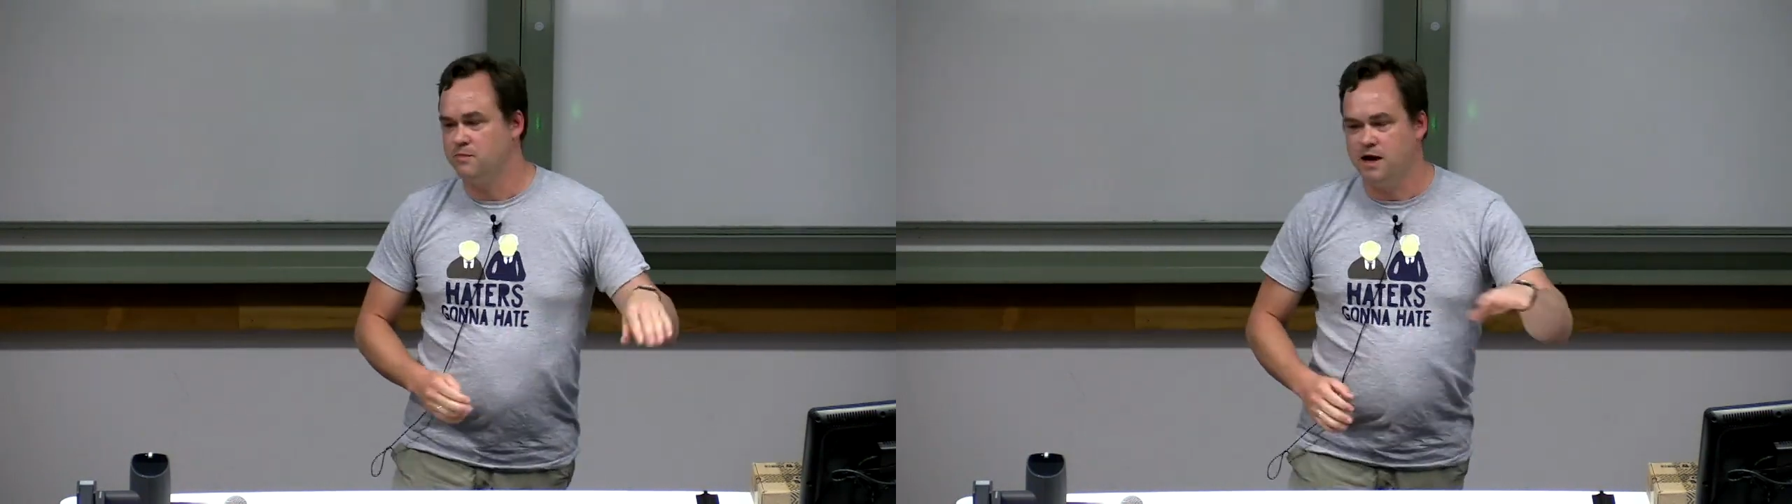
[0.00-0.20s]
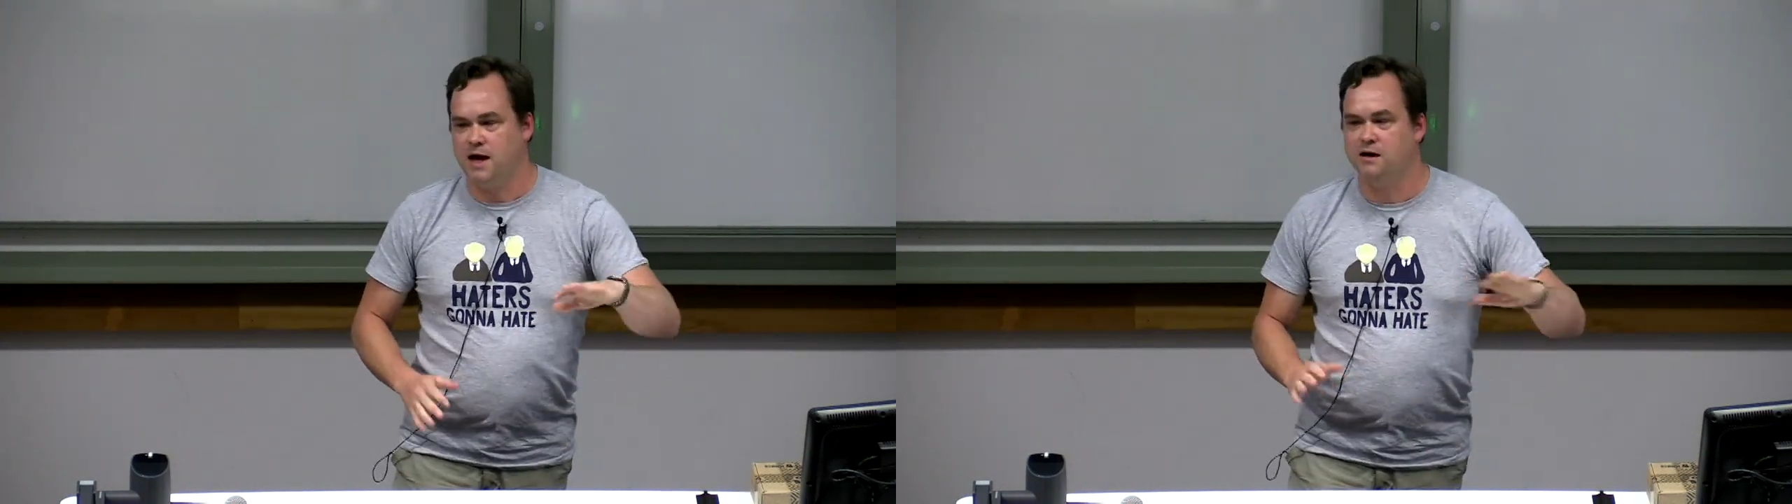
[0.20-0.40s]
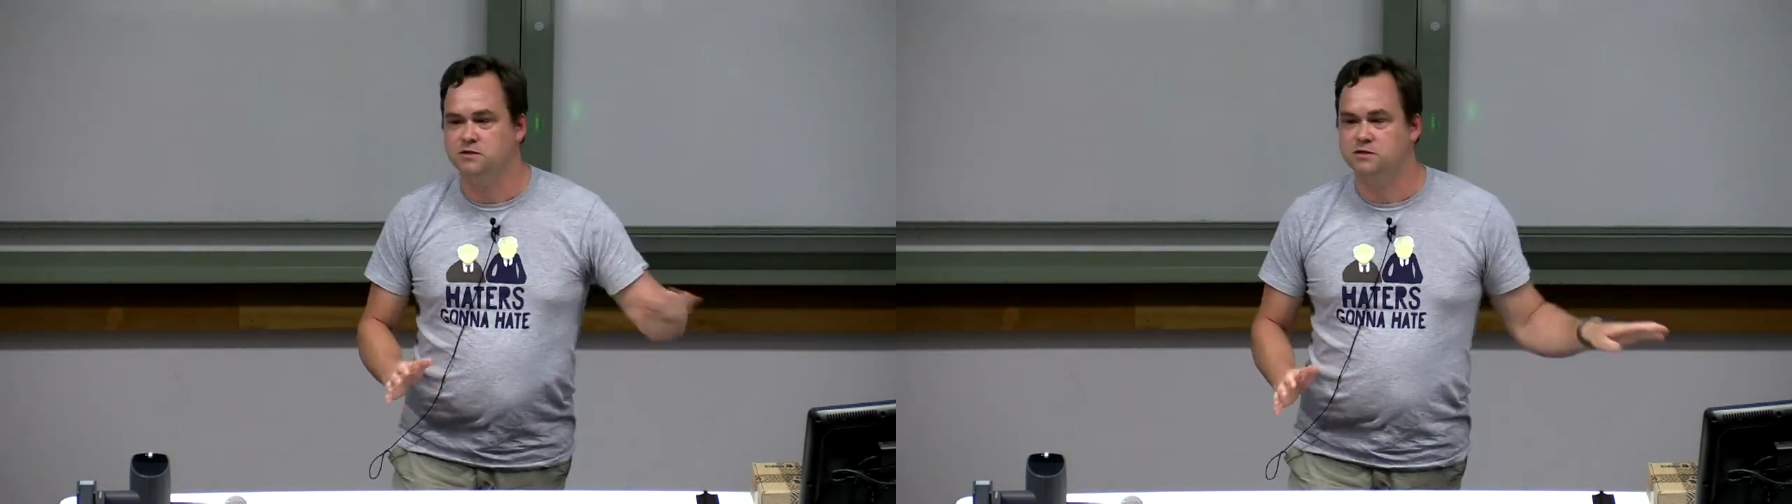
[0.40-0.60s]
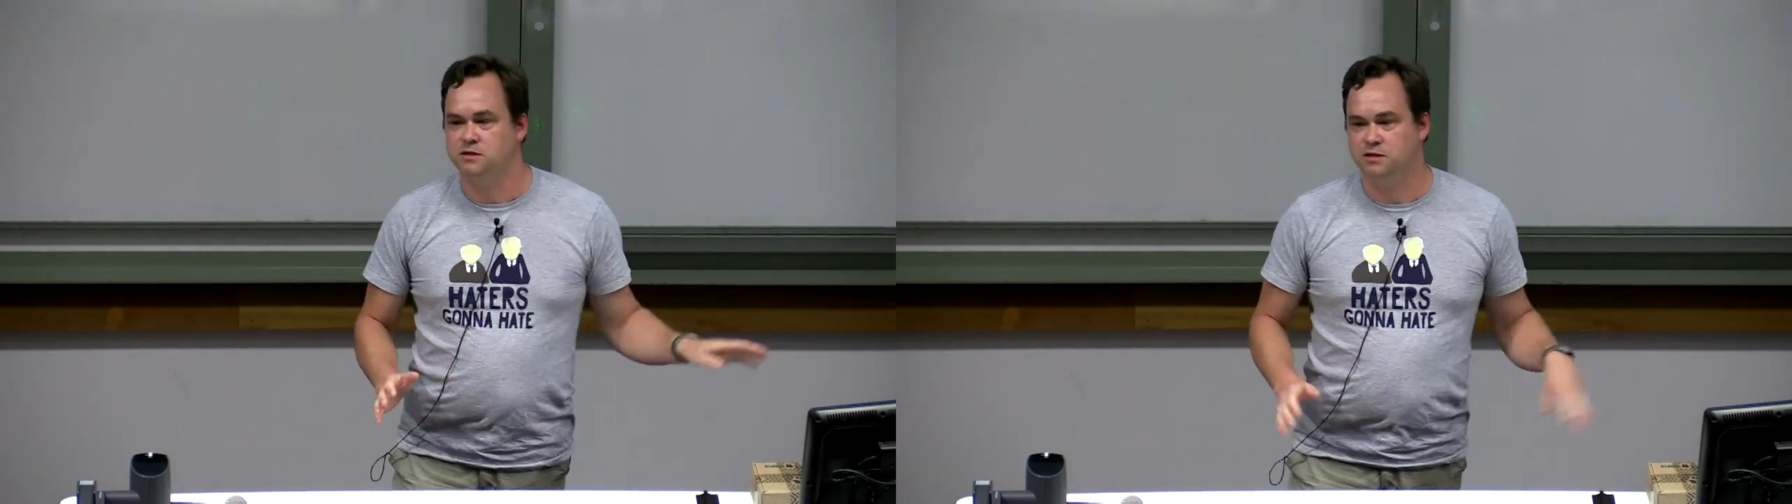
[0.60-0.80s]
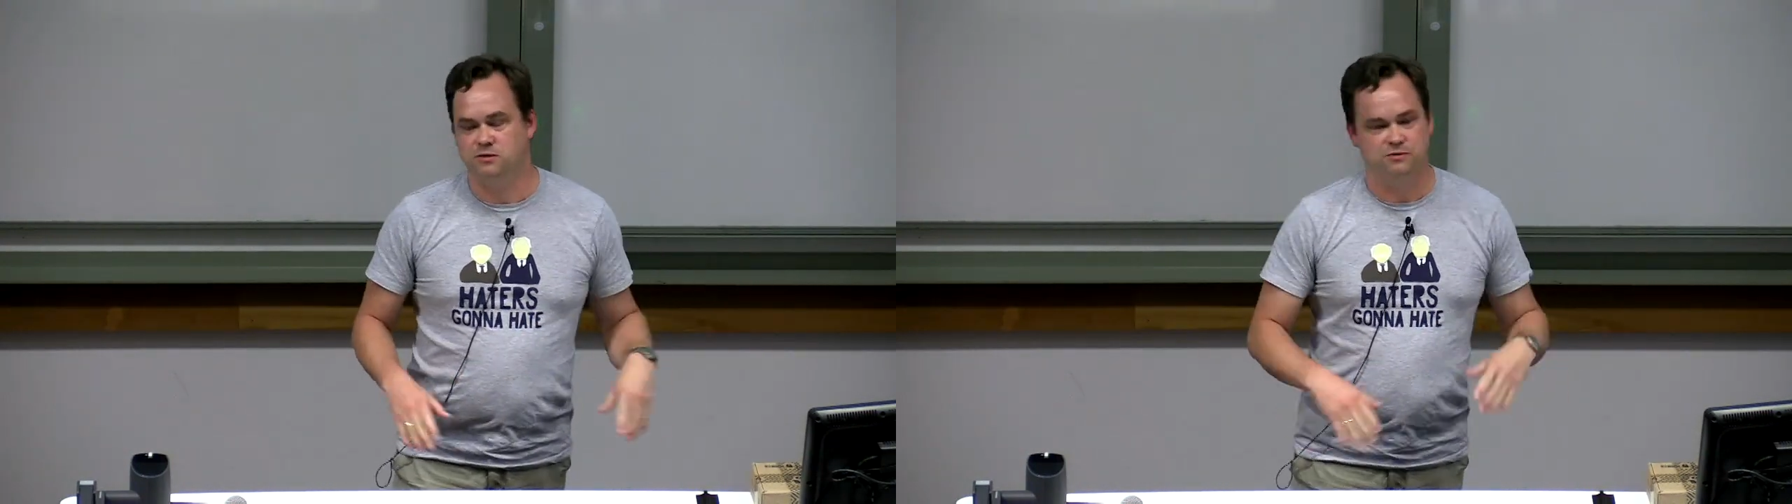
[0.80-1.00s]
my
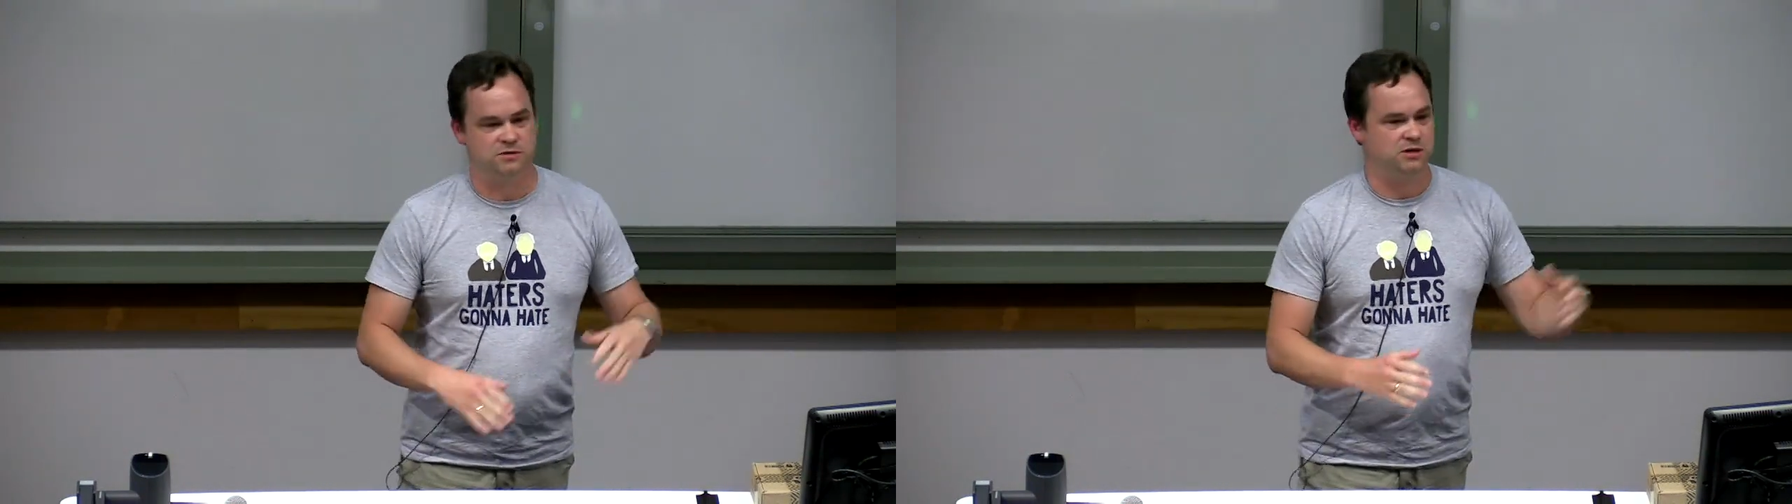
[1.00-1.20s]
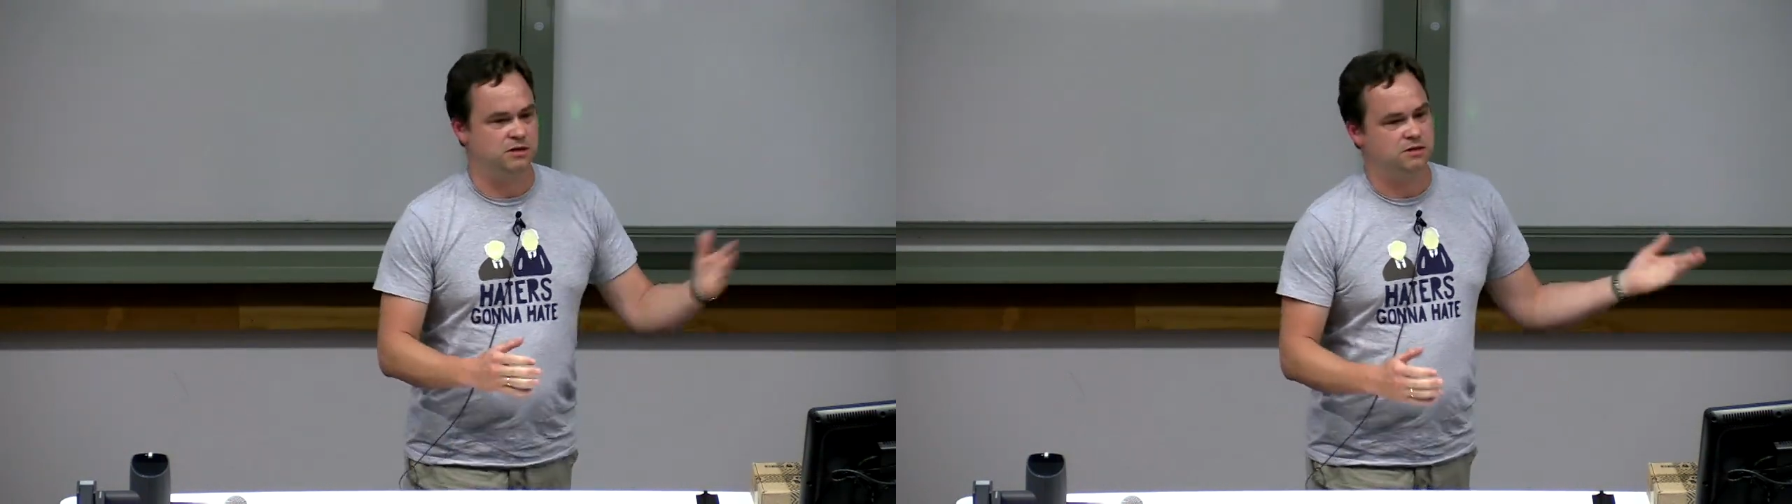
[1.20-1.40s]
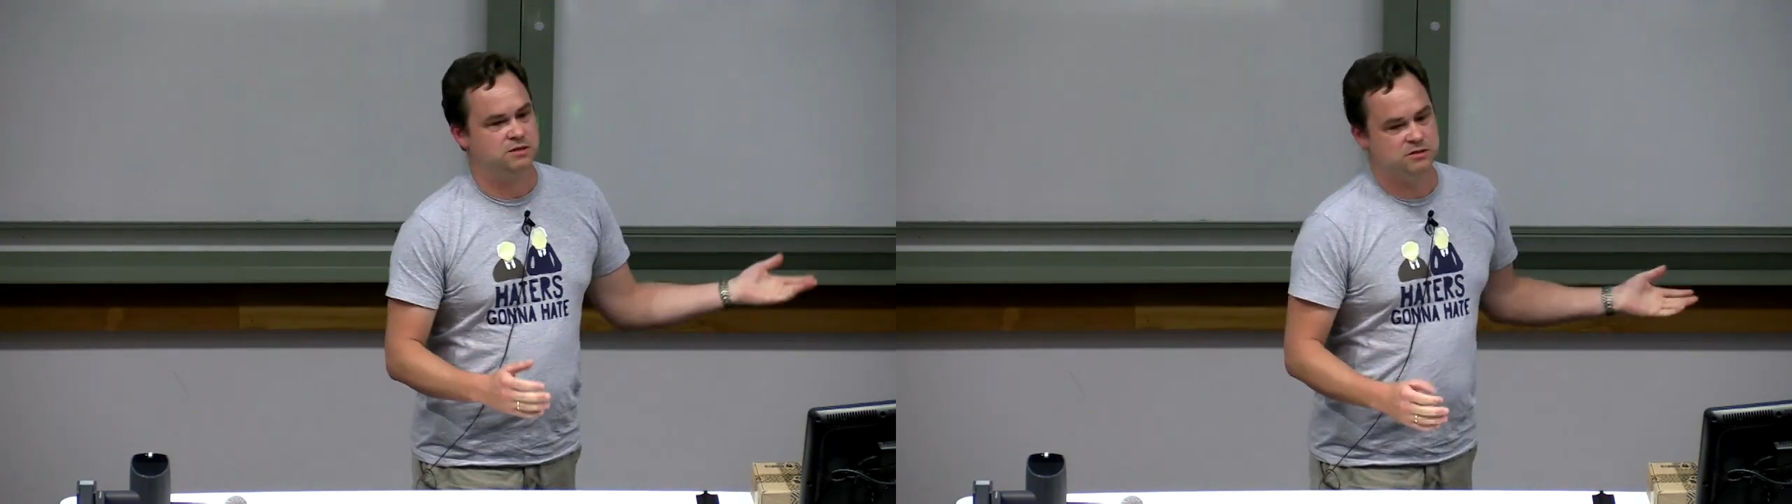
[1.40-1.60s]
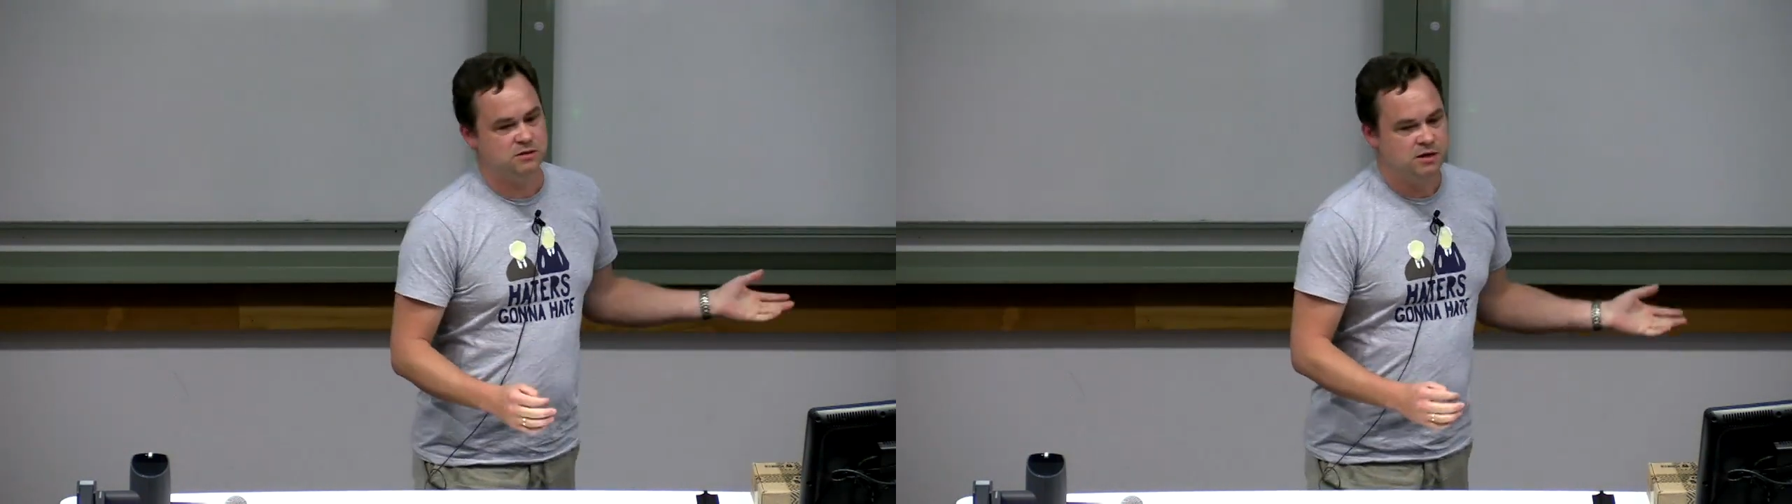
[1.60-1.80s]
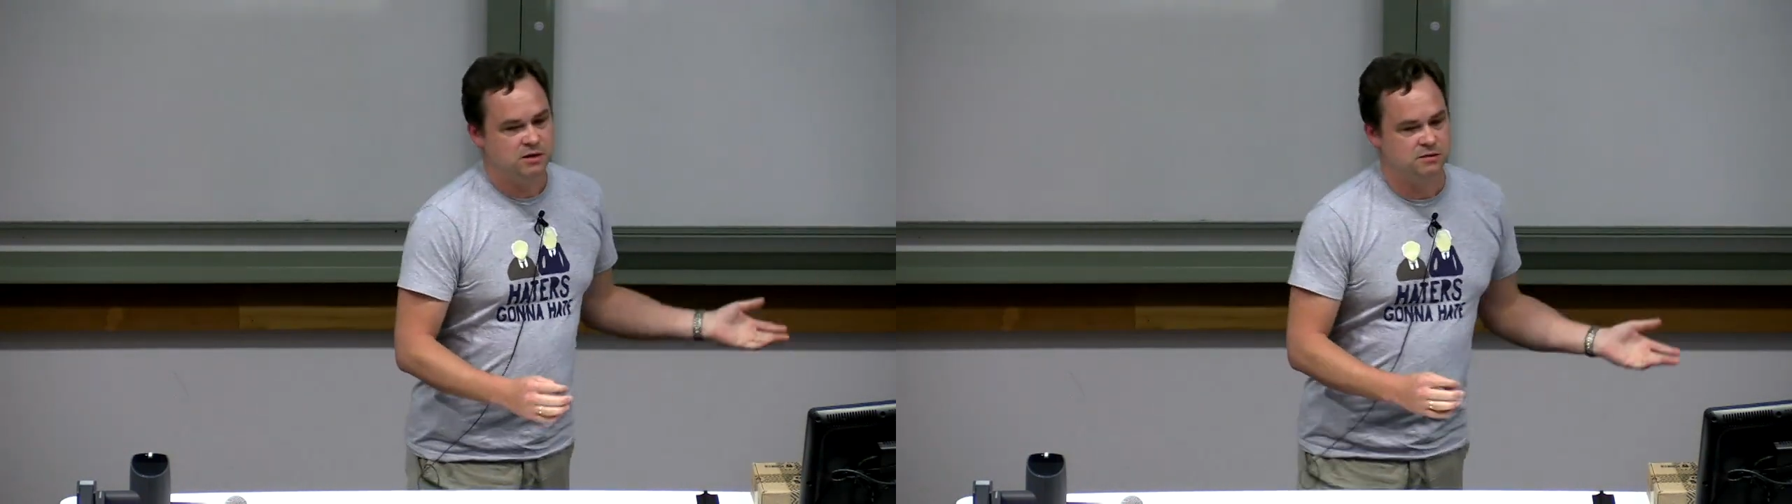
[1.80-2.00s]
house and using its